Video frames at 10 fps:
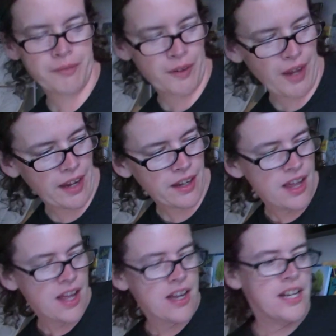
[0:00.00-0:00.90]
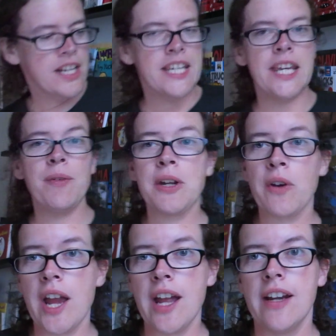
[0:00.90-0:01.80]
Okay. Kiwi
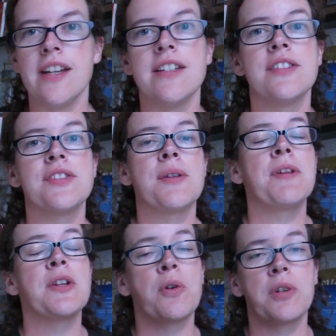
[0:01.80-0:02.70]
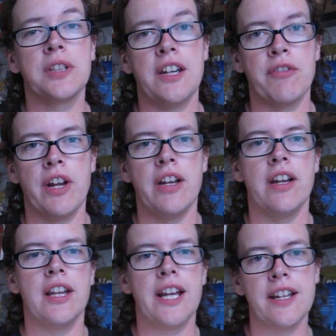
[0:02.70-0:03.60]
Crate is something totally different.
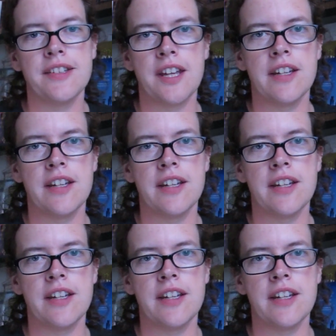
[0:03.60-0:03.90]
Like I said,